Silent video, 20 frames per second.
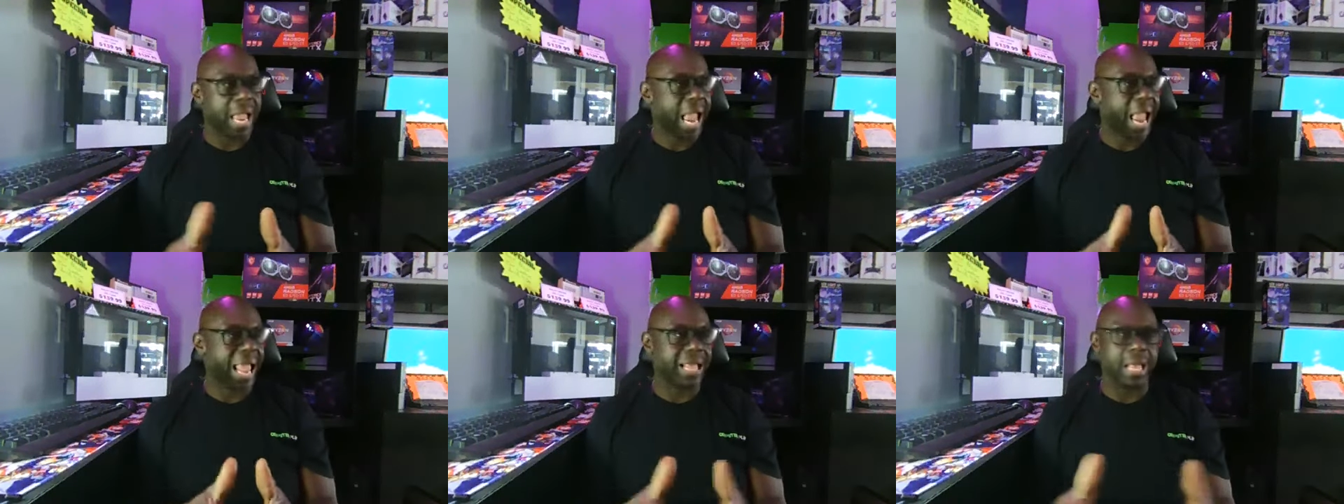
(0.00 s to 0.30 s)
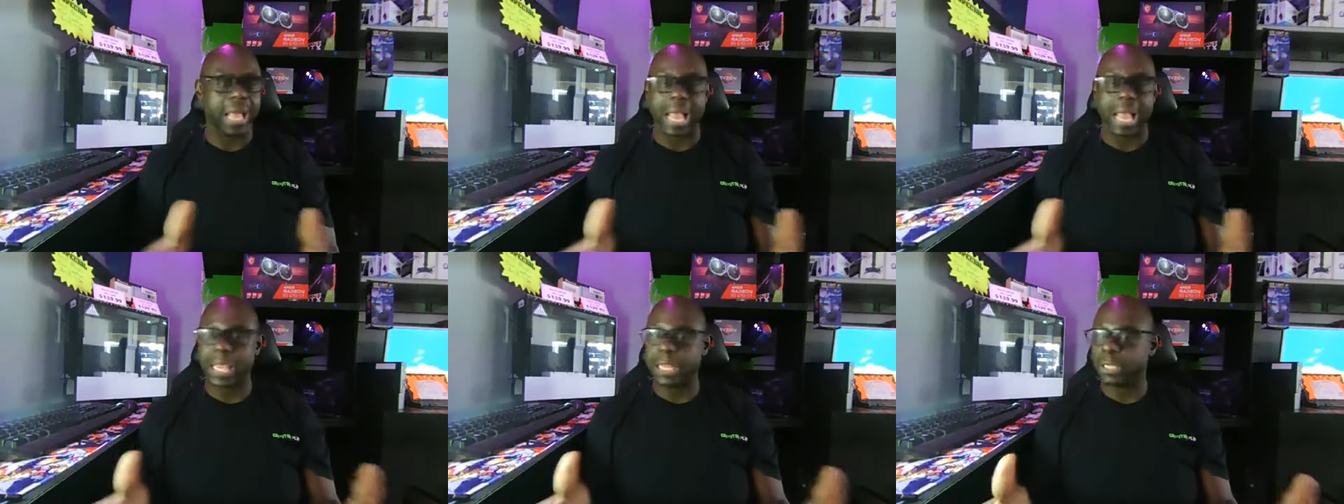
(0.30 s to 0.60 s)

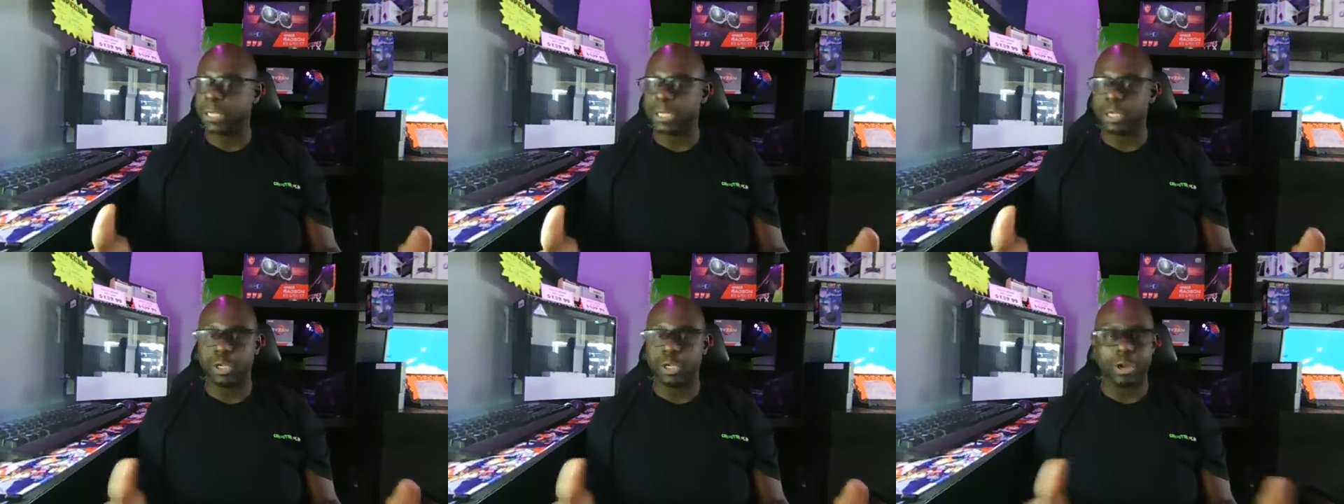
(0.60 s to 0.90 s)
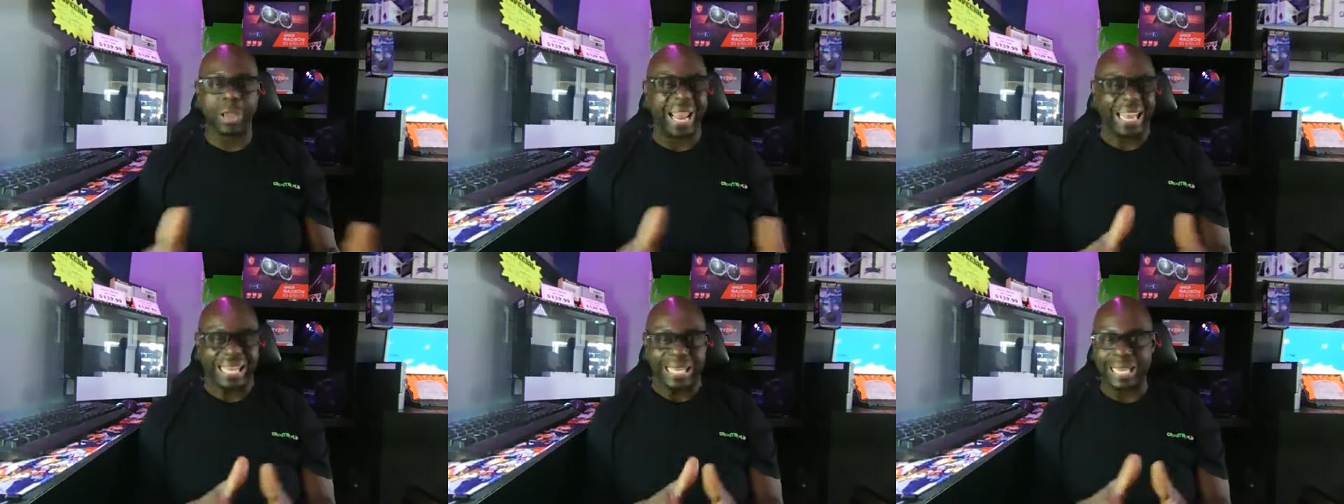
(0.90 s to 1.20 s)
and you know,
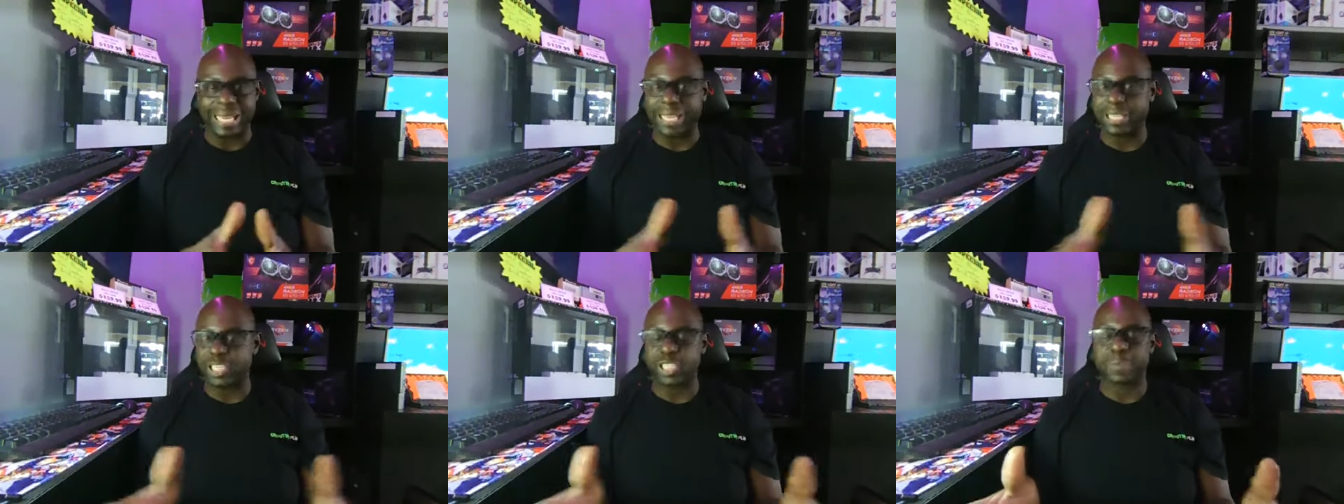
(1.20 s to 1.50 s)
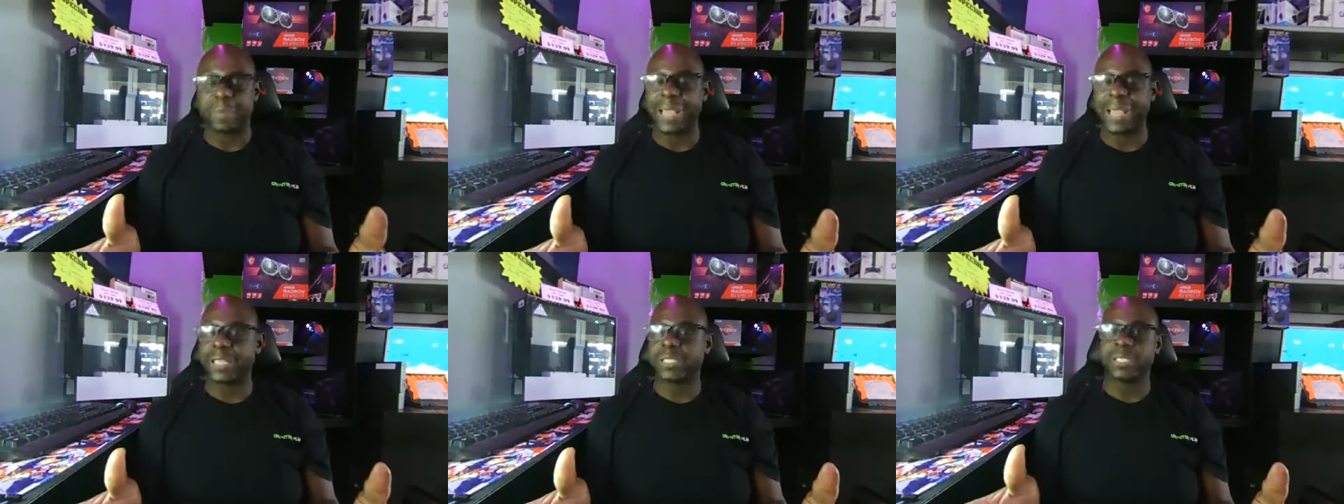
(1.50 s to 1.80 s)
and it
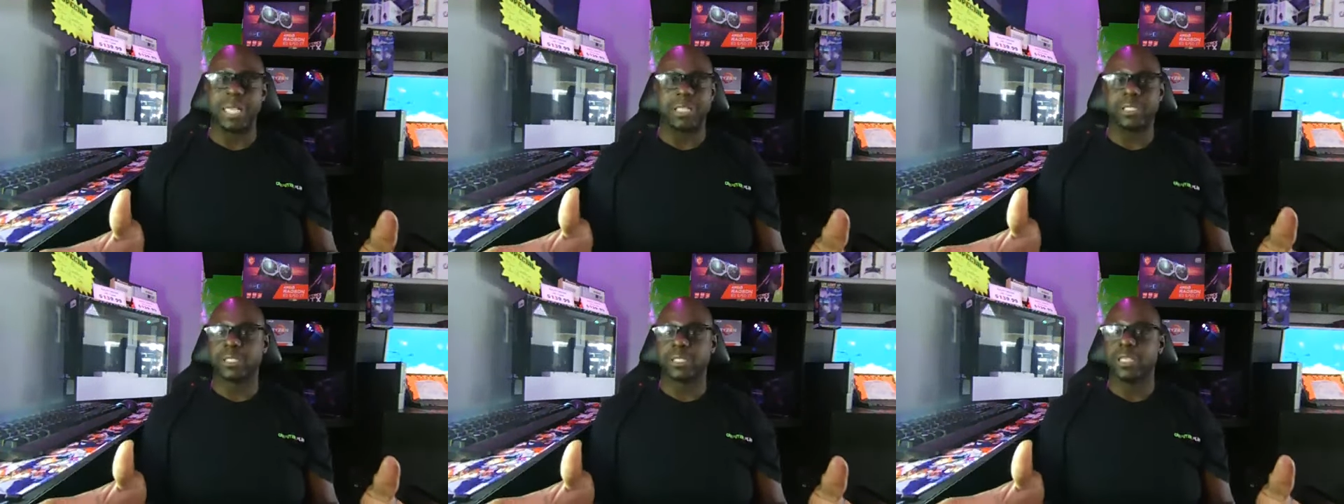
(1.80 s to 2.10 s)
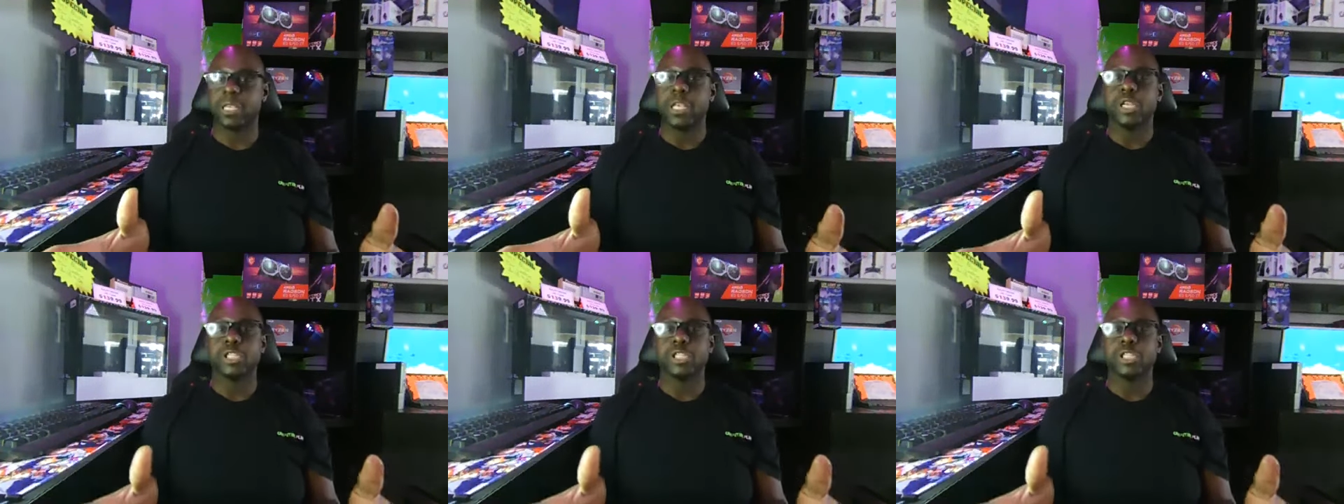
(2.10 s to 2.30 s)
just makes sense.